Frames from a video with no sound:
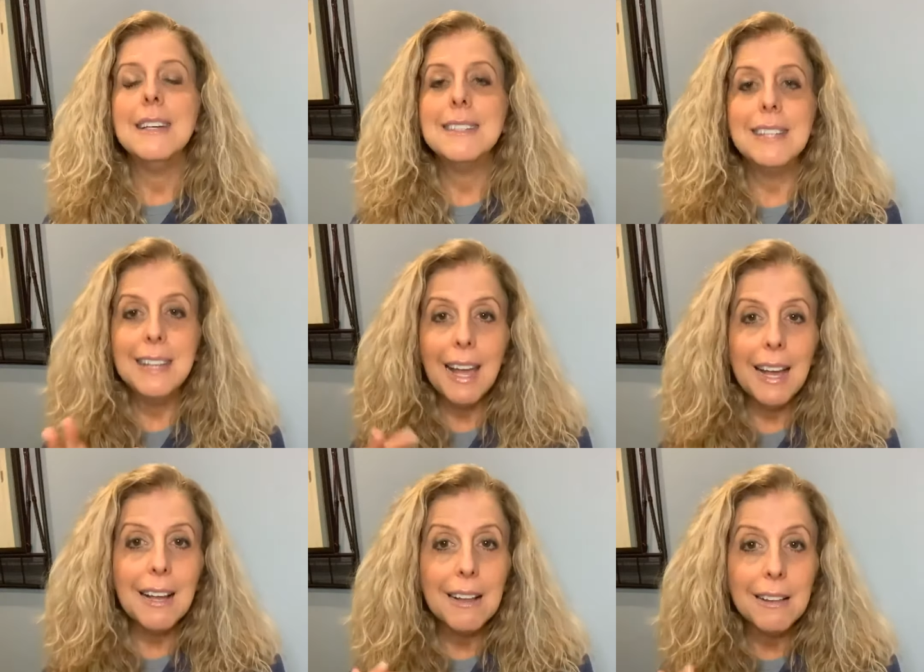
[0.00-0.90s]
to
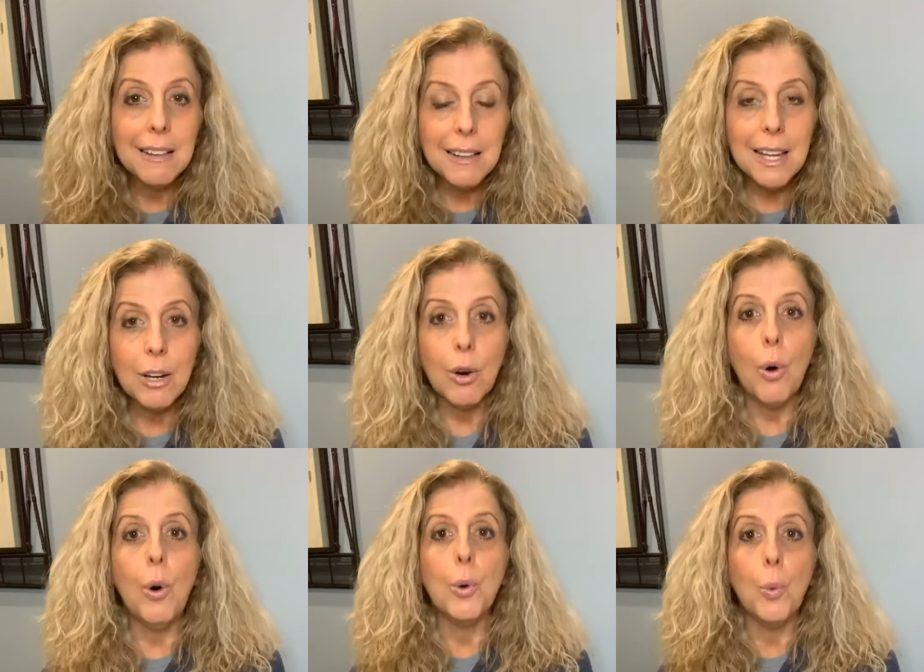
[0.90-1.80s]
get clear
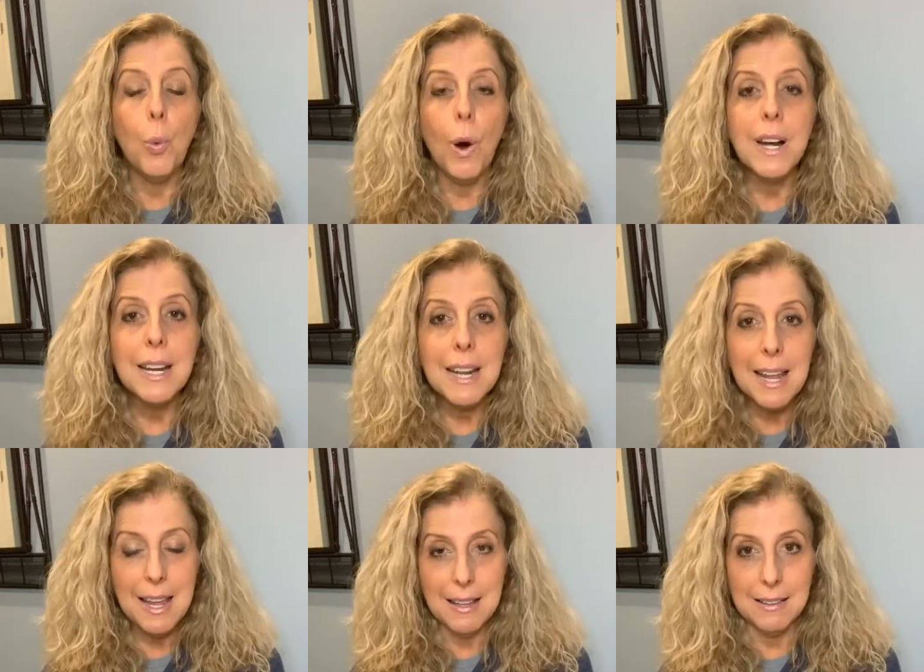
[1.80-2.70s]
on what it
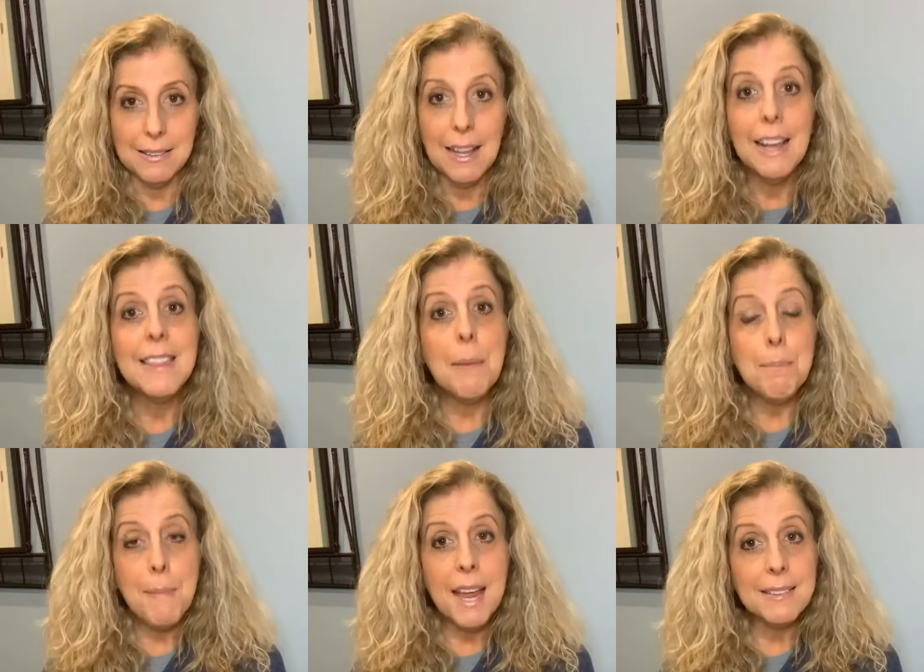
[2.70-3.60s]
is that
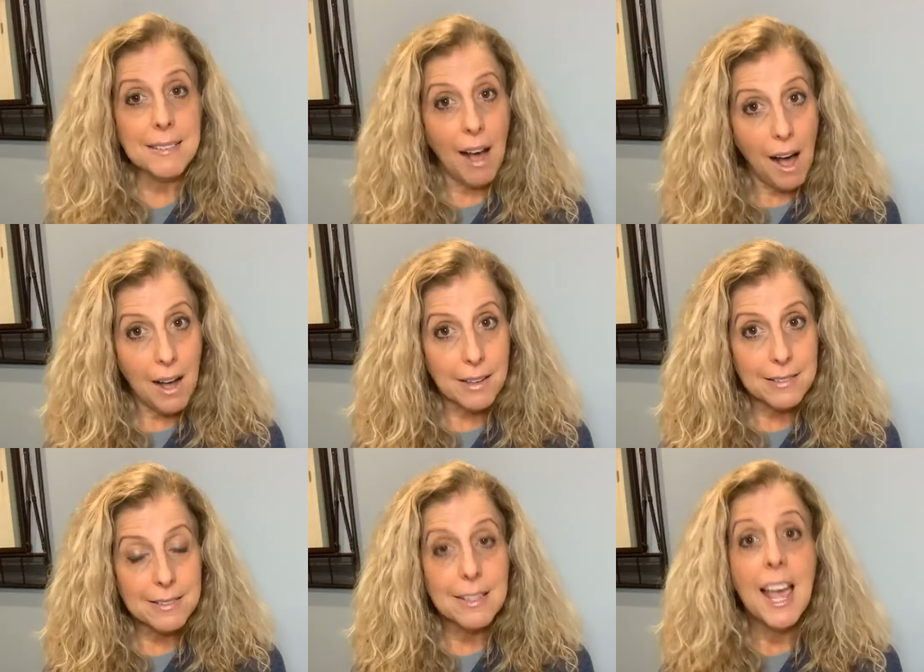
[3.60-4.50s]
makes
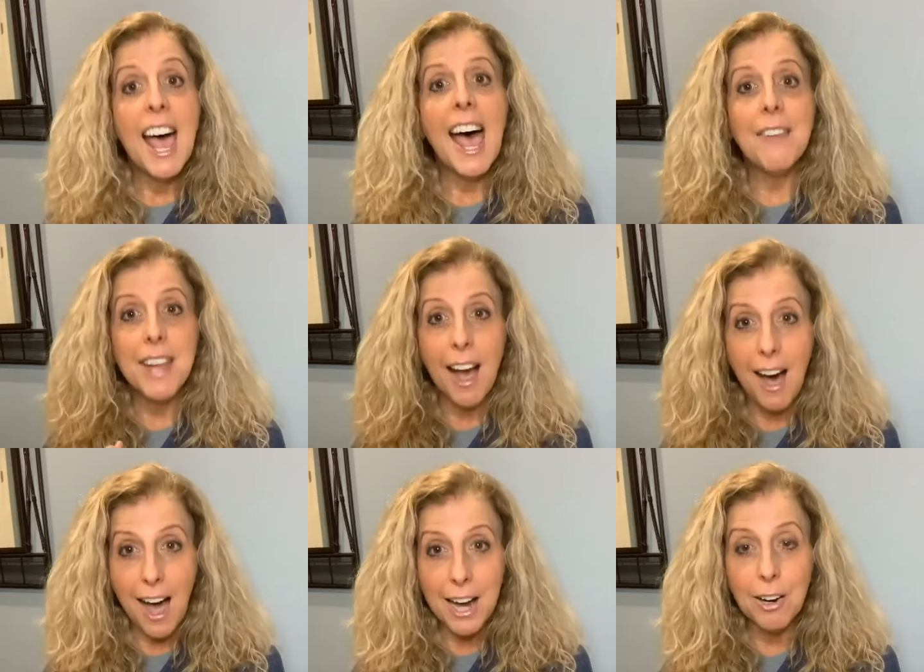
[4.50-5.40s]
us have a
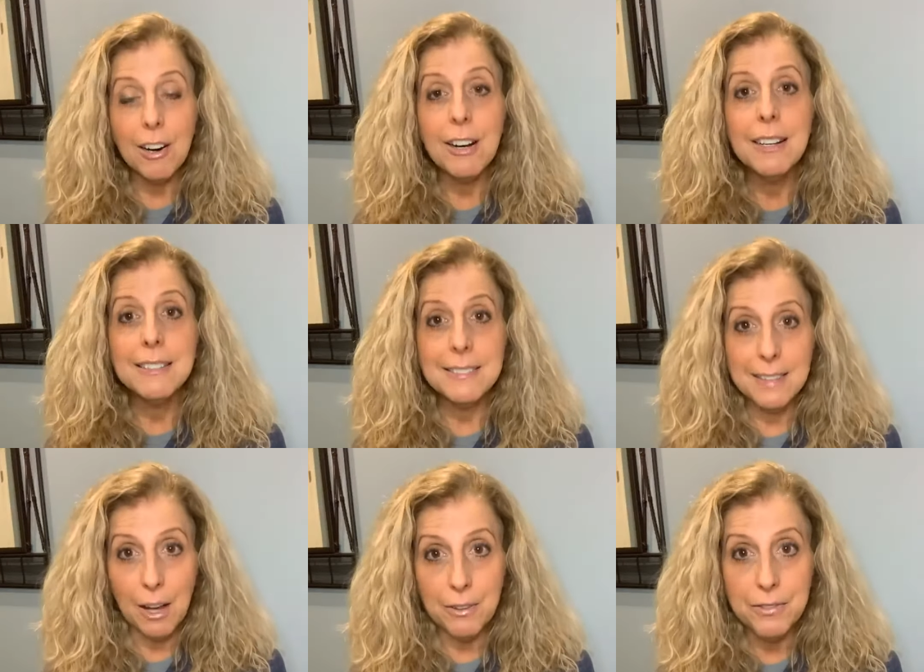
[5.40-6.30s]
higher
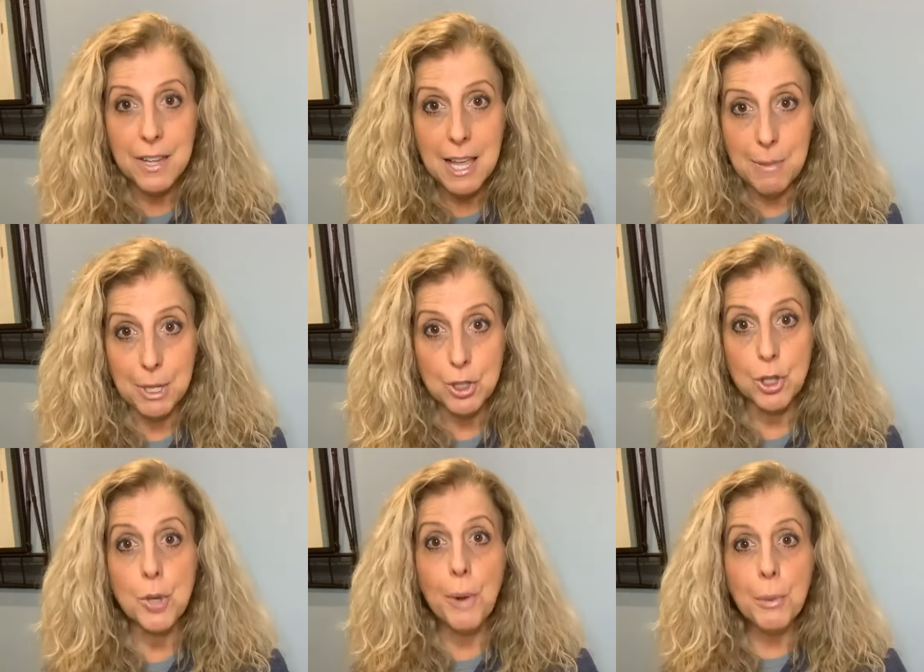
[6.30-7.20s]
self-image. So
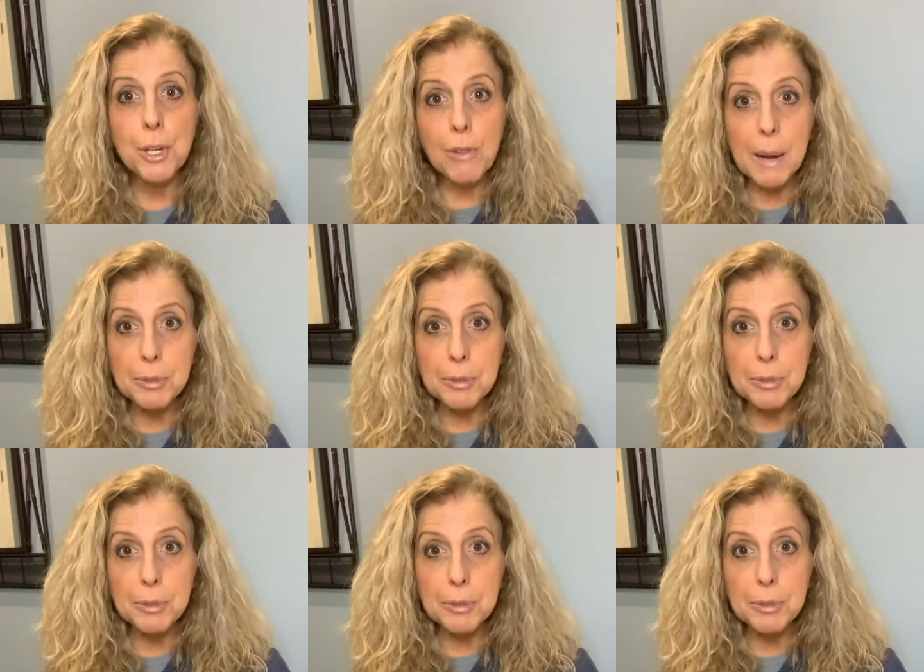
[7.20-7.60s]
you might want to grab some